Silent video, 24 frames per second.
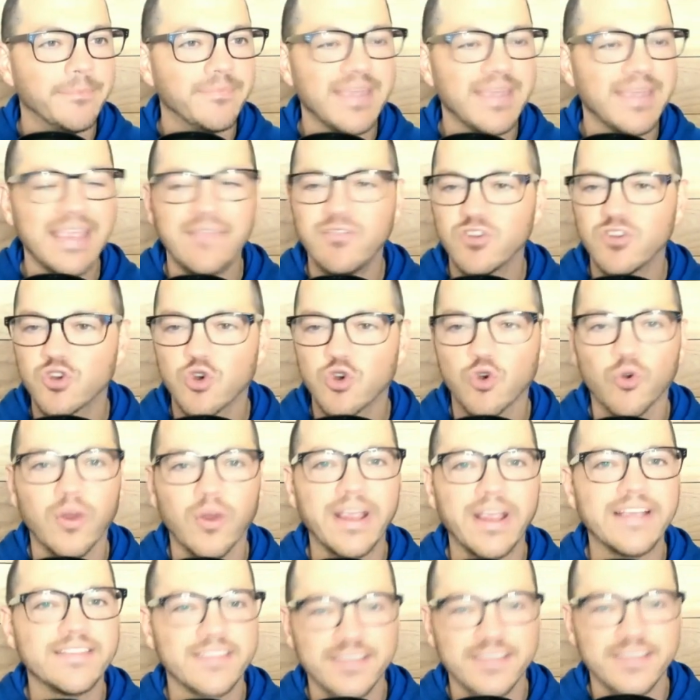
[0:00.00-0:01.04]
Even
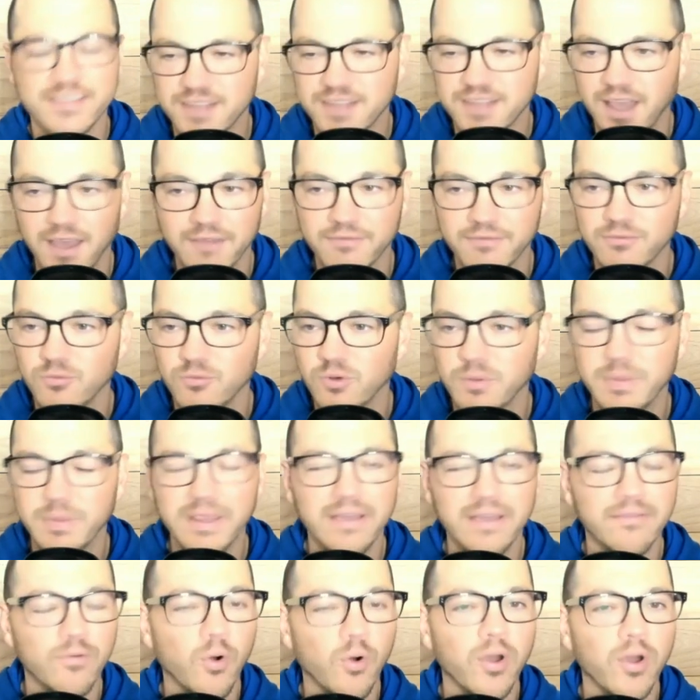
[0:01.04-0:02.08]
crazy stuff would be
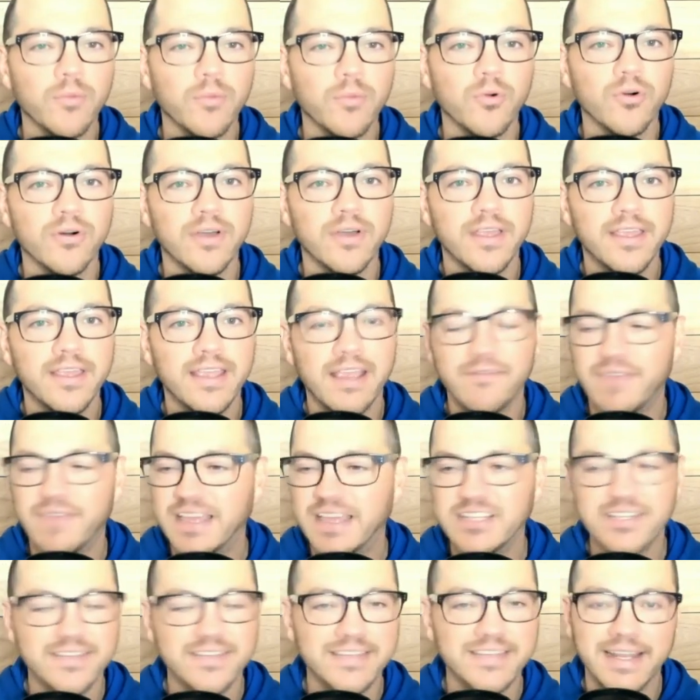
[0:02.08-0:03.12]
avoidable if they
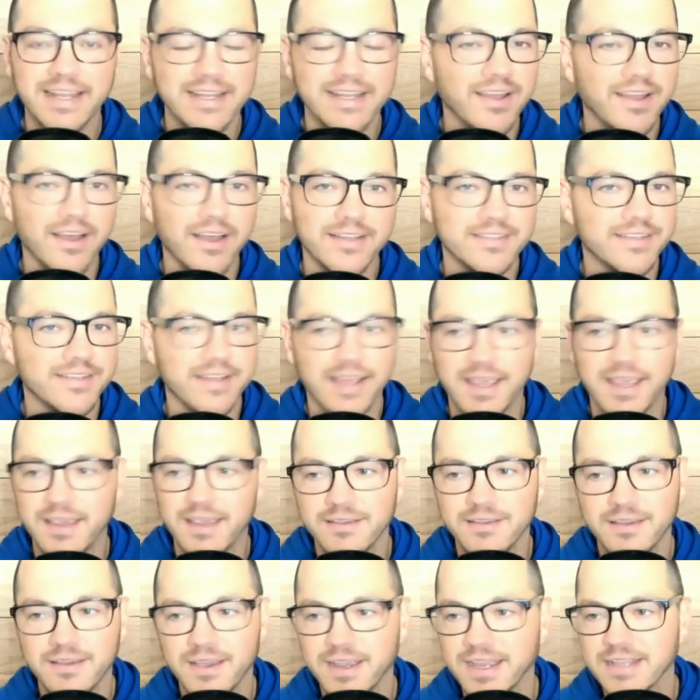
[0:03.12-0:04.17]
just get it done today
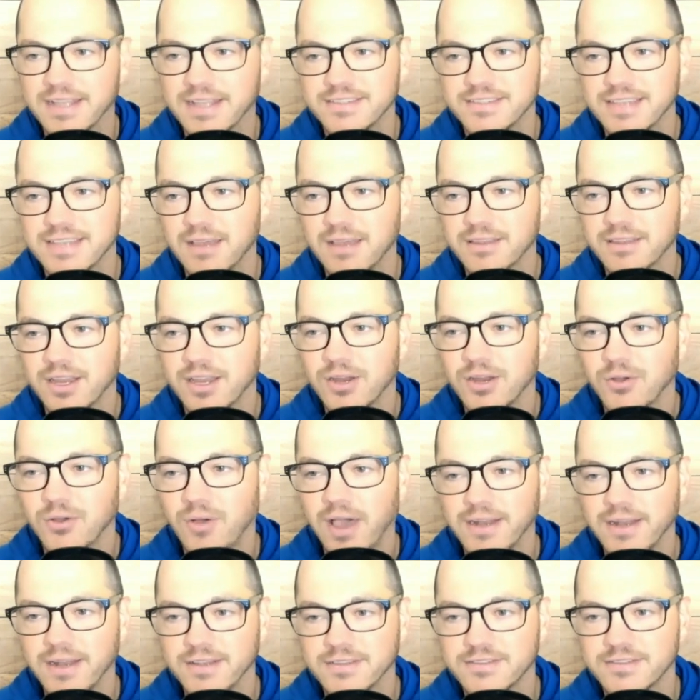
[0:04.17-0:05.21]
against South
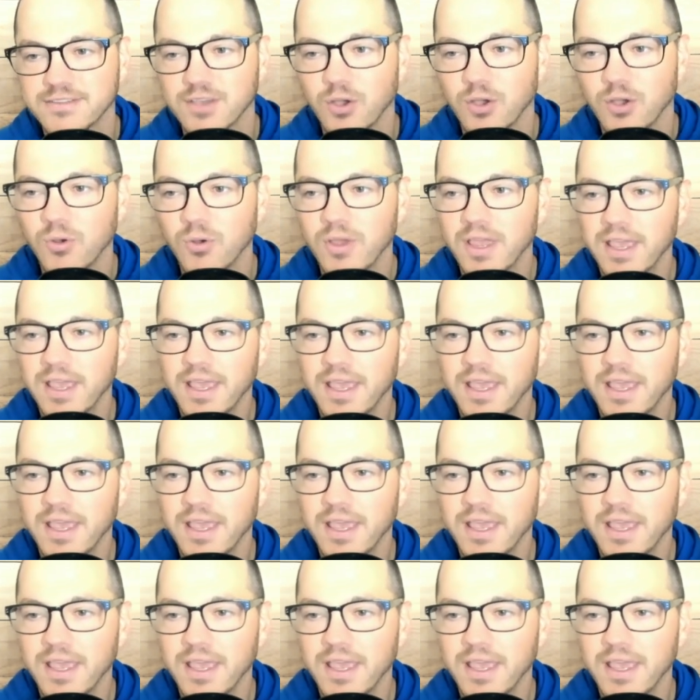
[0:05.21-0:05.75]
Carolina. So,